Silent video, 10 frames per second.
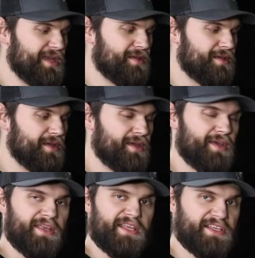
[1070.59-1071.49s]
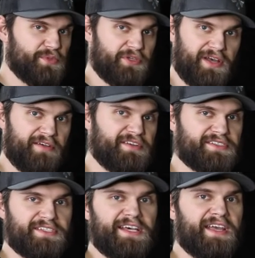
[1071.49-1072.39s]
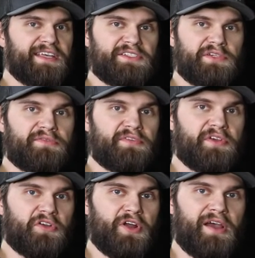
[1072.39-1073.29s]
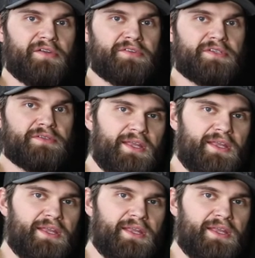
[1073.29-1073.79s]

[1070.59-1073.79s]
And that's what you'll obviously tie into for your ground.